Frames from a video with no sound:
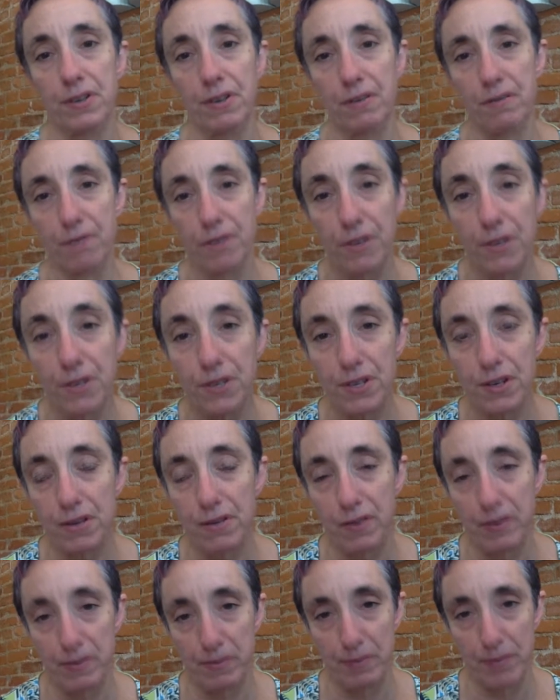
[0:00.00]
version of
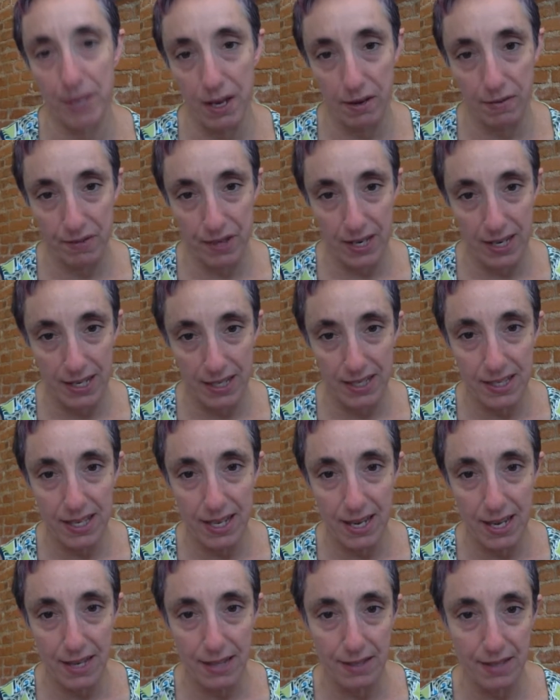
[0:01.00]
himself that he
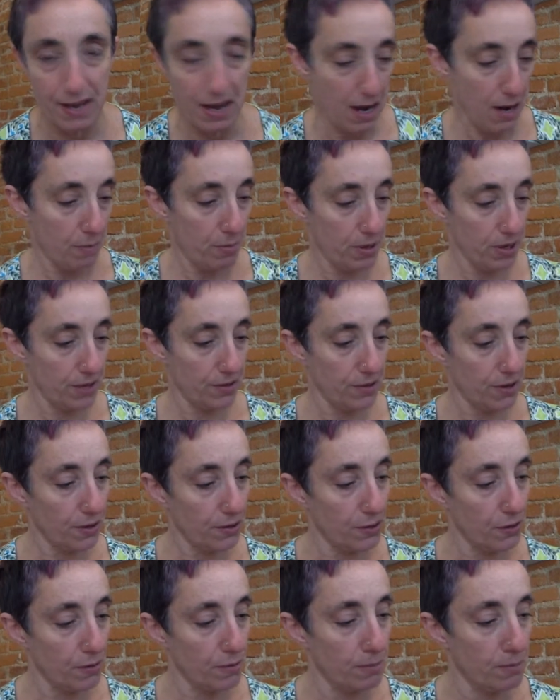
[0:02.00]
sees, but it's
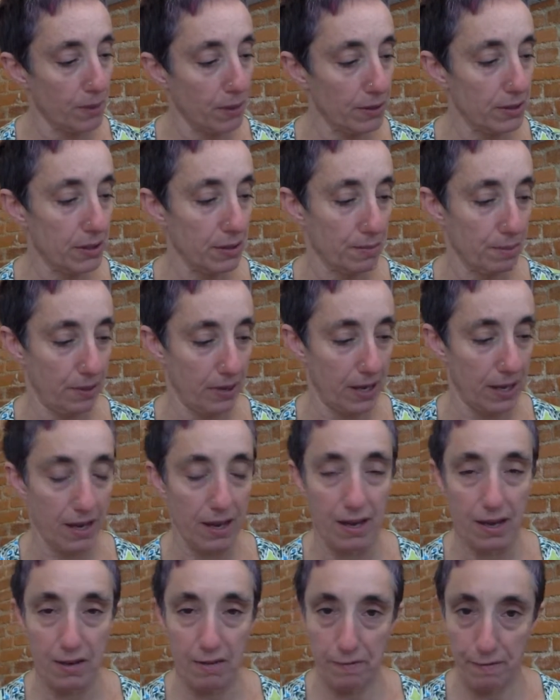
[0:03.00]
also multiply
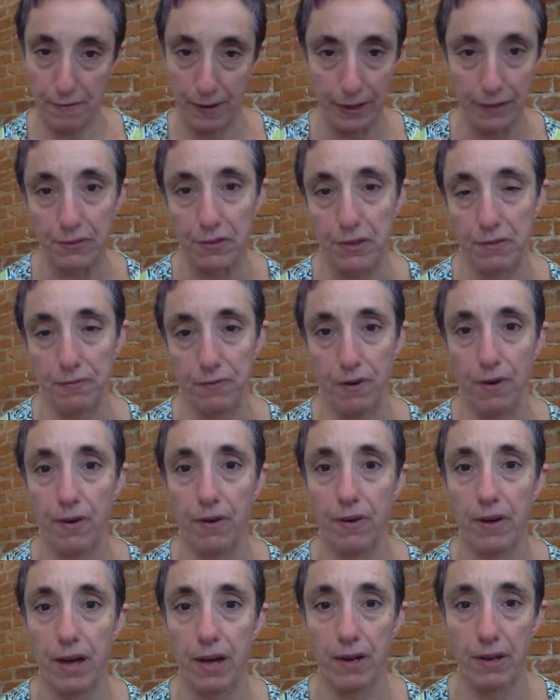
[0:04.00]
fanciful
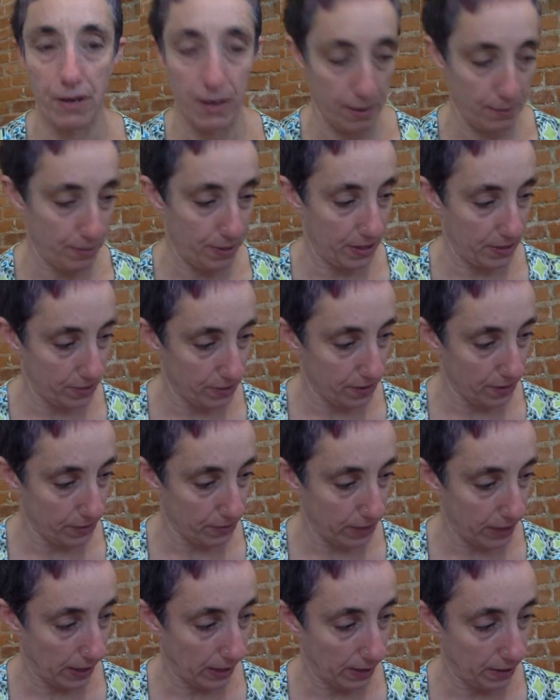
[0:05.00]
and not based on
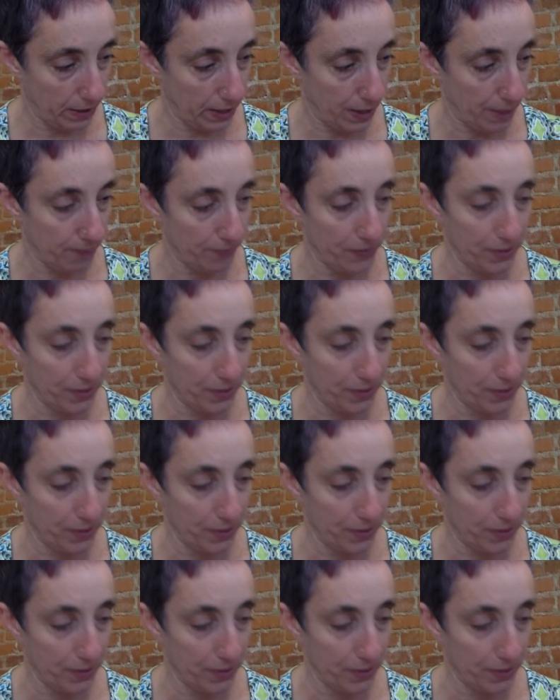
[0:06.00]
reality.